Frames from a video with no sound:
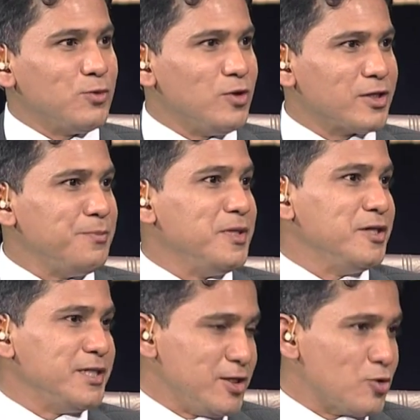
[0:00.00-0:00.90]
the world
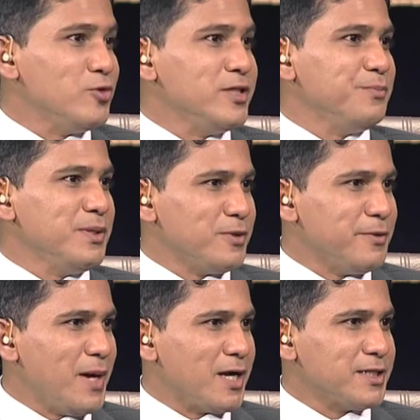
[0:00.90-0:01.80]
community, including the
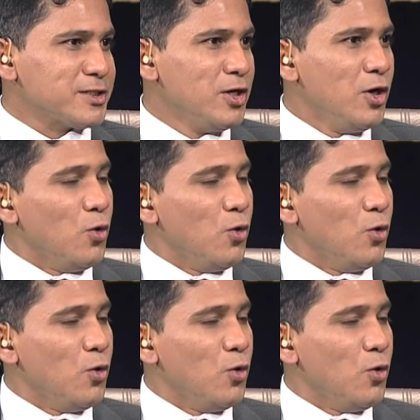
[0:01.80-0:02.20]
people of Bangladesh?